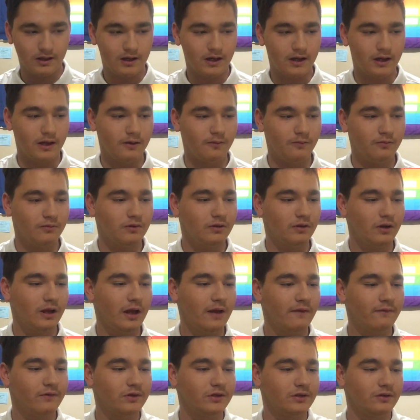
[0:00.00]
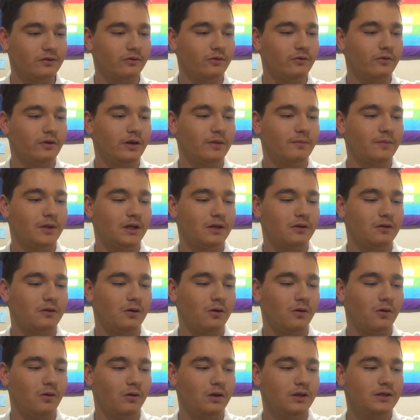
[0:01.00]
I will ever do in my
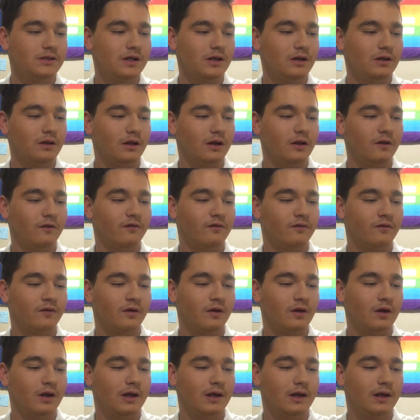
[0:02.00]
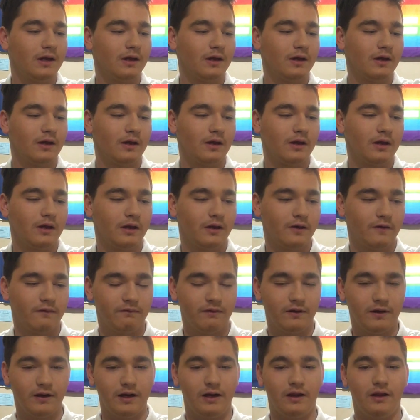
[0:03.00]
whole entire life.
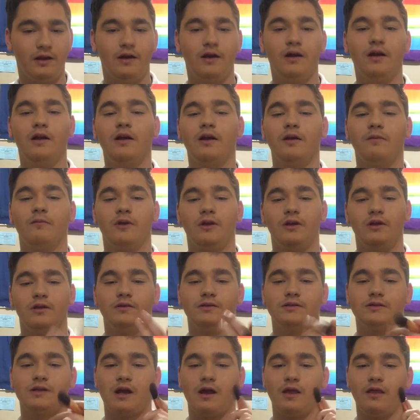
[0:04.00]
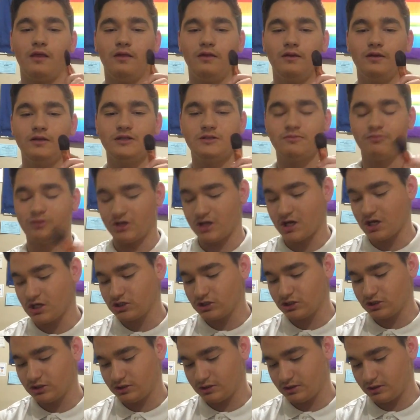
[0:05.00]
For highlighter, I'm going to use this
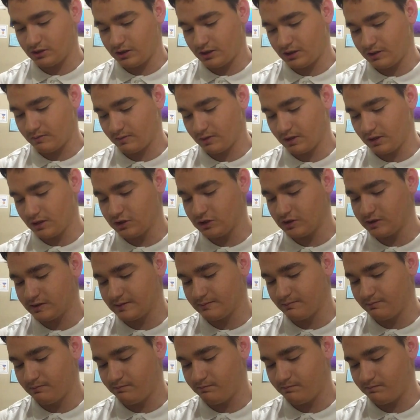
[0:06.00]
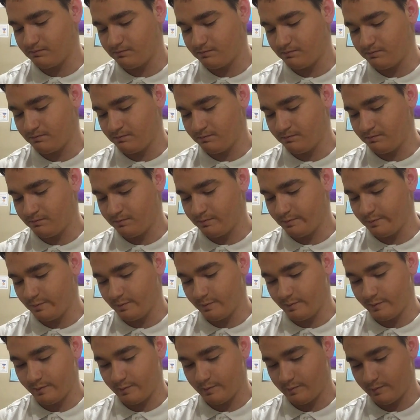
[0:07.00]
brush, and I'm going to just
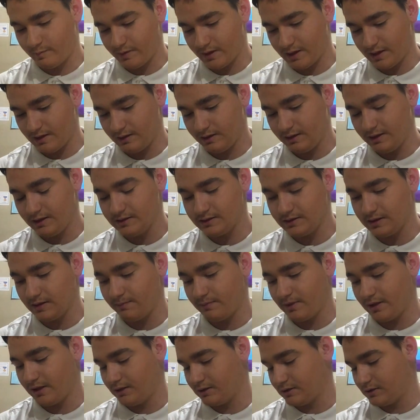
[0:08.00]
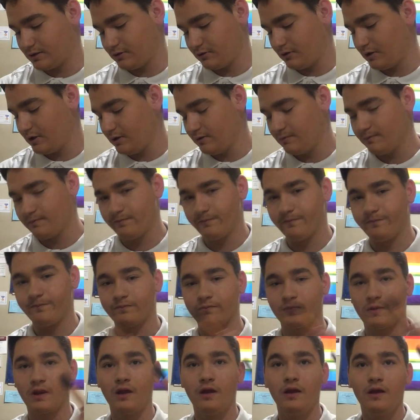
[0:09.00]
barely dip into it.
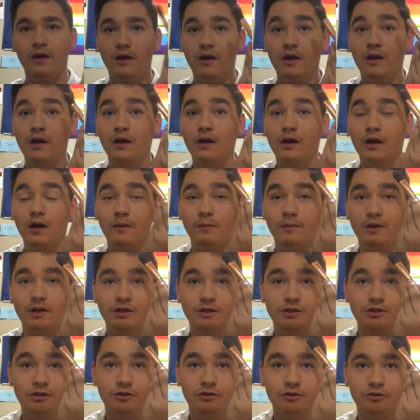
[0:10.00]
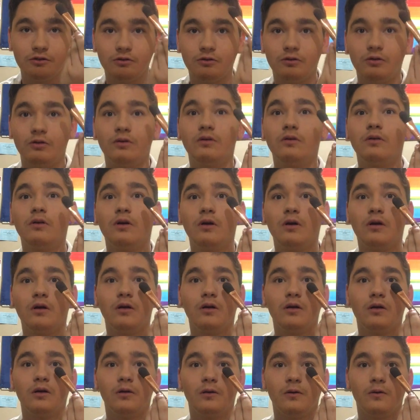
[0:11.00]
I'm going to do
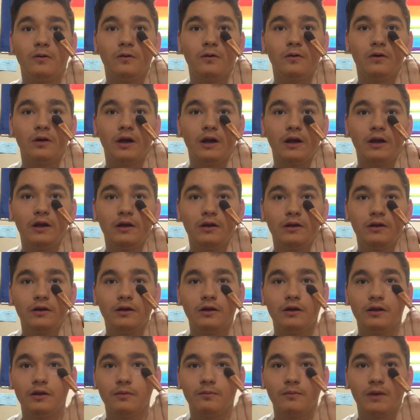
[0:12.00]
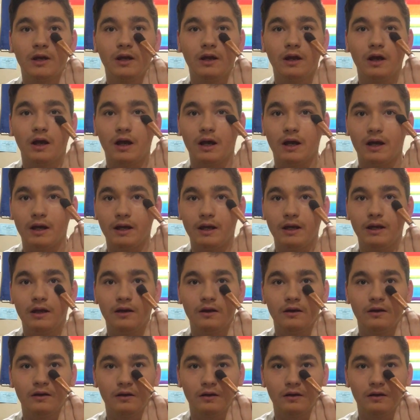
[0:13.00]
right underneath my eye